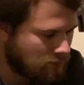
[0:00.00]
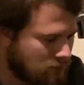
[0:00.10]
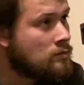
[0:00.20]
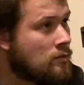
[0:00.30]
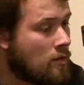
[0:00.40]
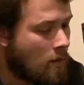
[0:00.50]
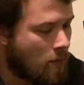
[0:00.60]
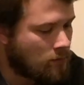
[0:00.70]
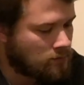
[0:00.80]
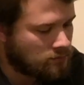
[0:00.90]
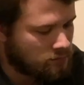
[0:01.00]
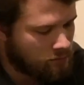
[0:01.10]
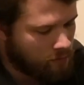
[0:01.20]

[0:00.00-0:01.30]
It took it with it though.